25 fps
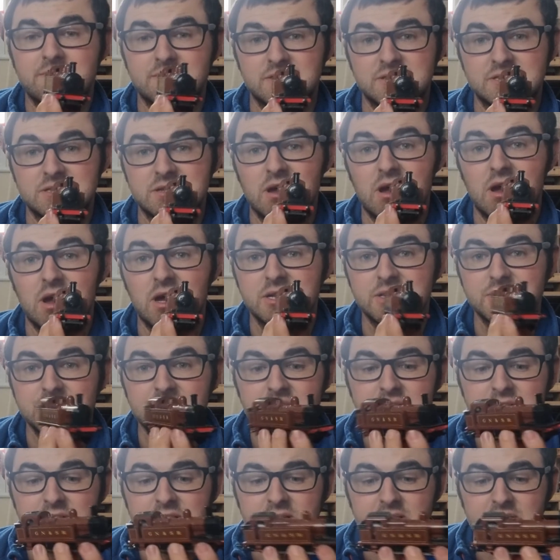for a start,
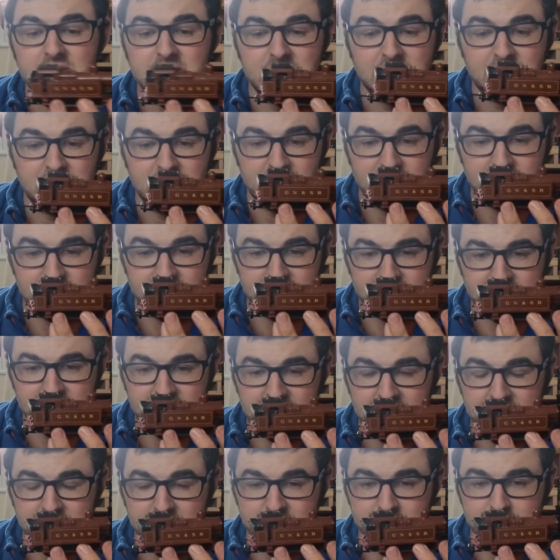and
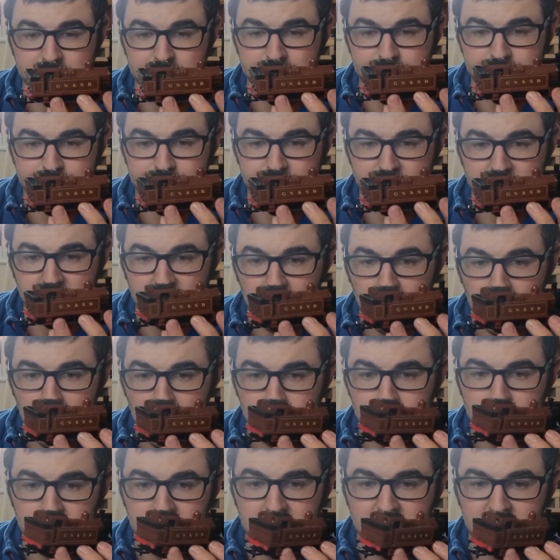then
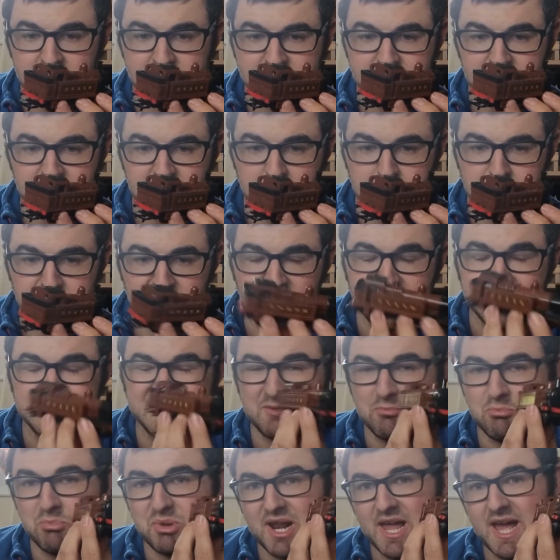I might actually paint
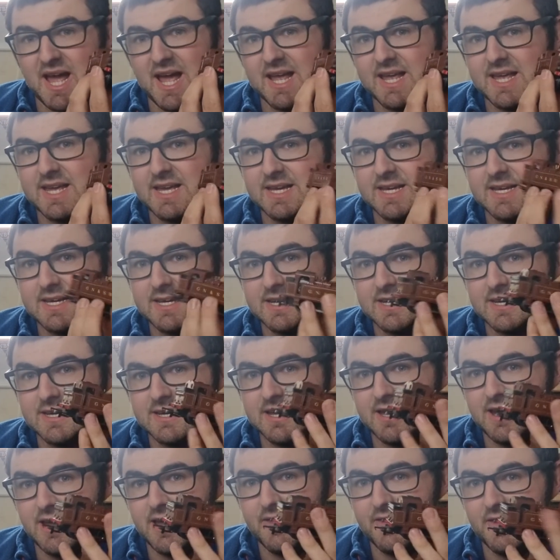it black
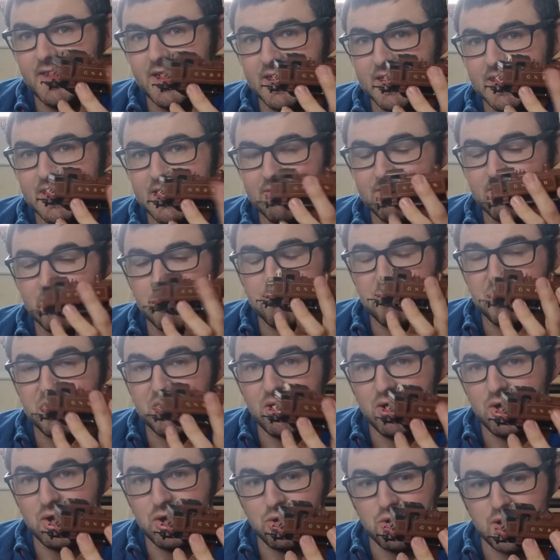and then give it a
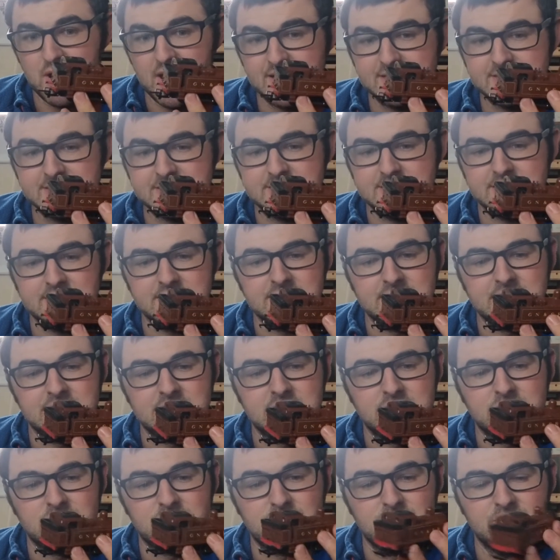BR crest,
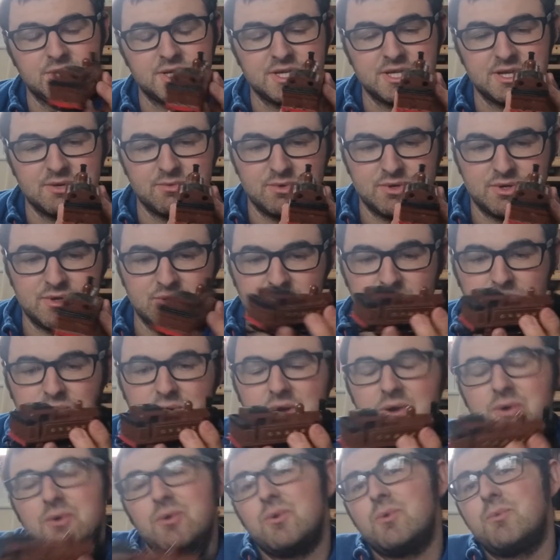which I think would look
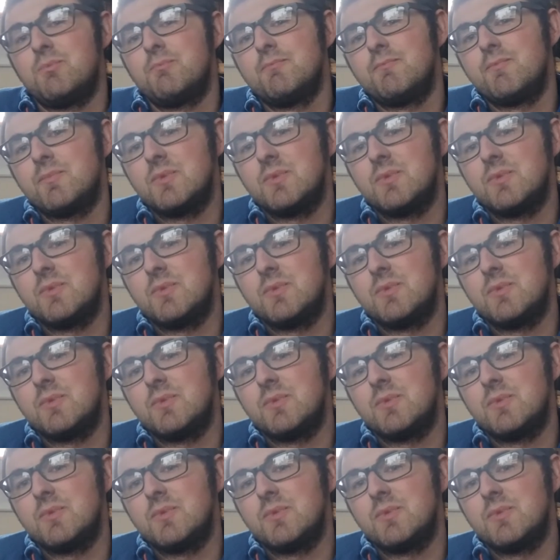quite cool.